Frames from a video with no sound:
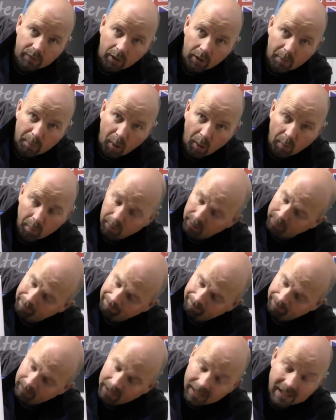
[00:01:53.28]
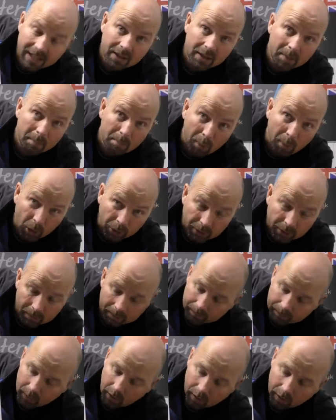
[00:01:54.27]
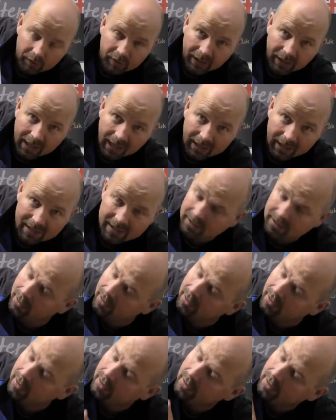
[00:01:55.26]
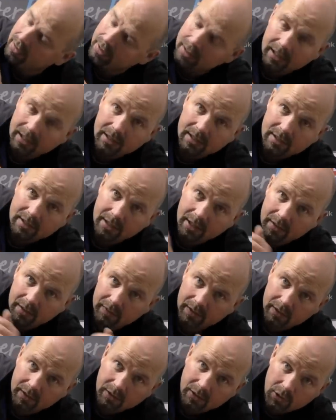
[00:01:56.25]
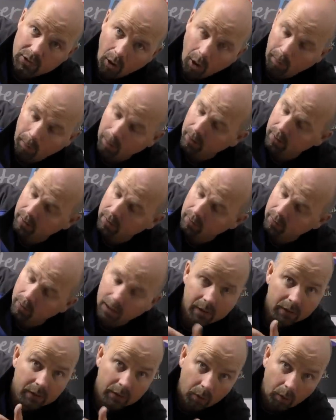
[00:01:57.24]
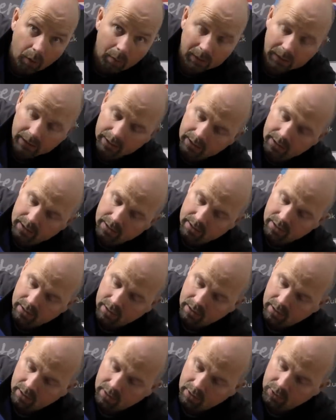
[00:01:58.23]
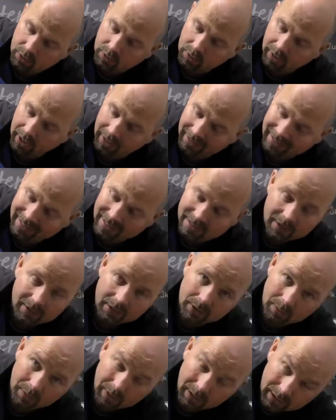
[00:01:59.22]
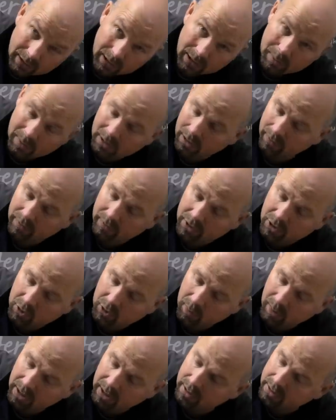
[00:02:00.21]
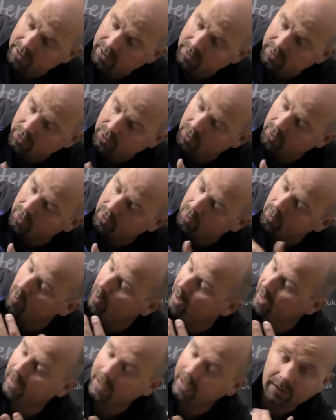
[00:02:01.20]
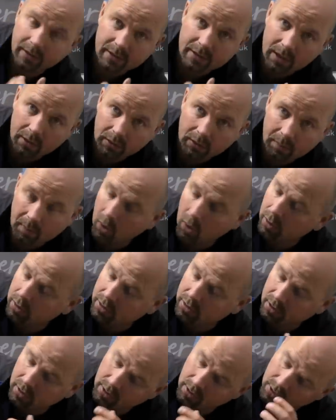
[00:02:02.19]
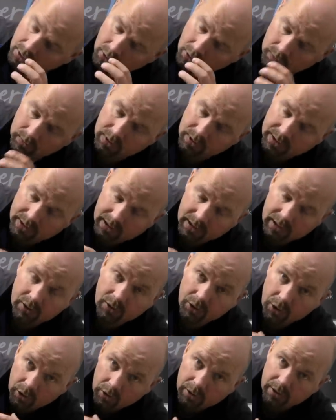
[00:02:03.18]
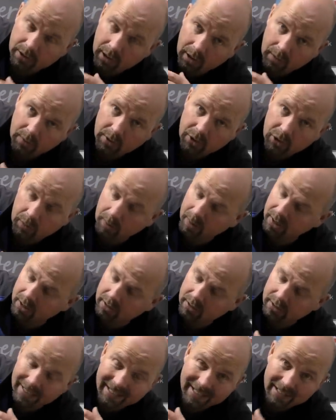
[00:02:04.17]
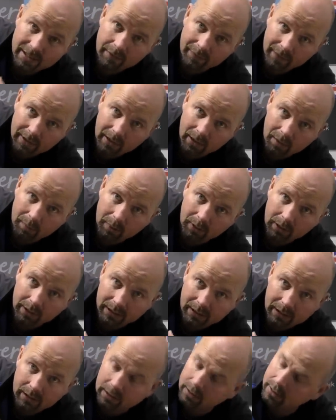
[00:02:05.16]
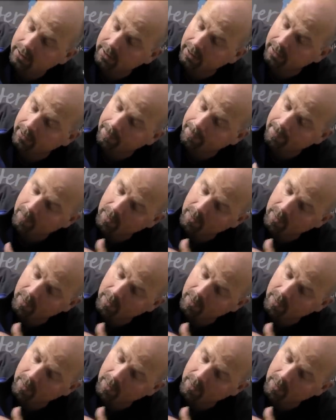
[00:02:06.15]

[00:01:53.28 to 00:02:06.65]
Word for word: got the pump in the bottom of the canister instead of in the top where it normally is. So that eats into a little bit of the space. So when I get this out the box, we'll see just how much space is available in here.